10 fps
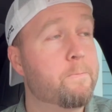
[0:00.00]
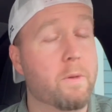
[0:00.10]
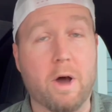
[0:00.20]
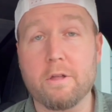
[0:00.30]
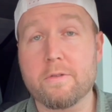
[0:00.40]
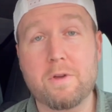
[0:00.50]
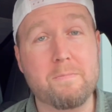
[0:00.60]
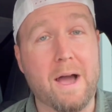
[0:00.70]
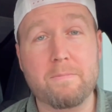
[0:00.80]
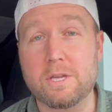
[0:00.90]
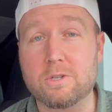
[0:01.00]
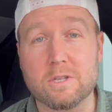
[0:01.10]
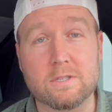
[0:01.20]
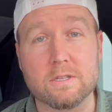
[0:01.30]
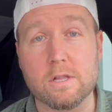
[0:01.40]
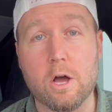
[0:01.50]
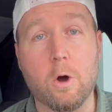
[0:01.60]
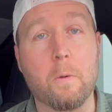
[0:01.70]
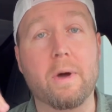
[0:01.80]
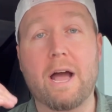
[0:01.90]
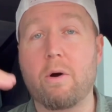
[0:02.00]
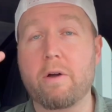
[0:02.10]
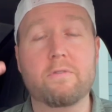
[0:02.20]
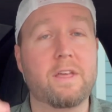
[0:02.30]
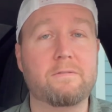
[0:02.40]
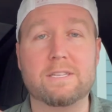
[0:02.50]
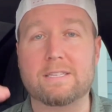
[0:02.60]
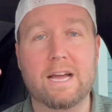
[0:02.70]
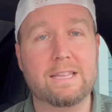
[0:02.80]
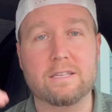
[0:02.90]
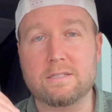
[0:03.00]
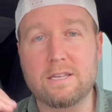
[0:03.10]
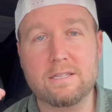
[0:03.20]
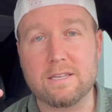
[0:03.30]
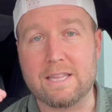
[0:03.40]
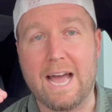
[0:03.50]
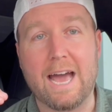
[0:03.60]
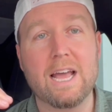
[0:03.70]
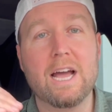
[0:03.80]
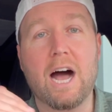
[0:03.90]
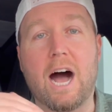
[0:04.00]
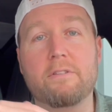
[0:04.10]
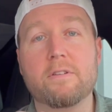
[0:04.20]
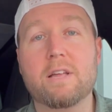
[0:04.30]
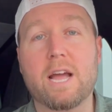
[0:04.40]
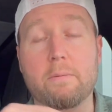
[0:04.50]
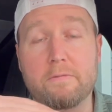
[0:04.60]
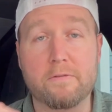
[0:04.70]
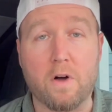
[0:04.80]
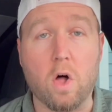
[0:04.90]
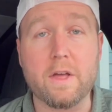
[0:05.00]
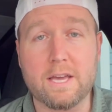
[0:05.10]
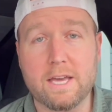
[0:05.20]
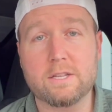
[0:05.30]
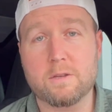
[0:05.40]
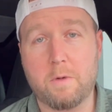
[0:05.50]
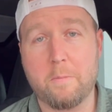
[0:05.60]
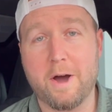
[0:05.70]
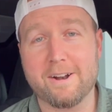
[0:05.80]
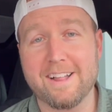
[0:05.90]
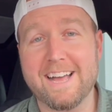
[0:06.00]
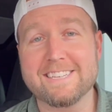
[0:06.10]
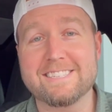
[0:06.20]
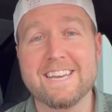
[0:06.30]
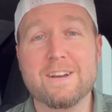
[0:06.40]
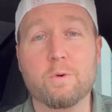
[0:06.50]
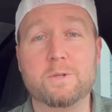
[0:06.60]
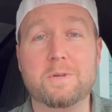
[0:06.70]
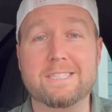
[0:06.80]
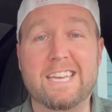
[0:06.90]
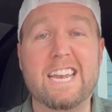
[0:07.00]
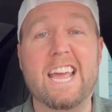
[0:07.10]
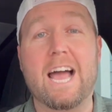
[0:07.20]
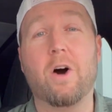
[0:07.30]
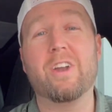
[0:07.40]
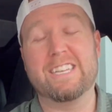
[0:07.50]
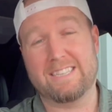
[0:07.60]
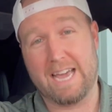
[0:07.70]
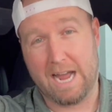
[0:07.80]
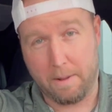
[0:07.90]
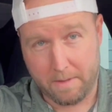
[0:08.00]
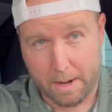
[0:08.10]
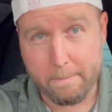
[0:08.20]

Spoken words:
The Model 3 might be just as low, but however they've designed the seats in that, I feel like I'm falling into my Model S, which means getting out is like I'm like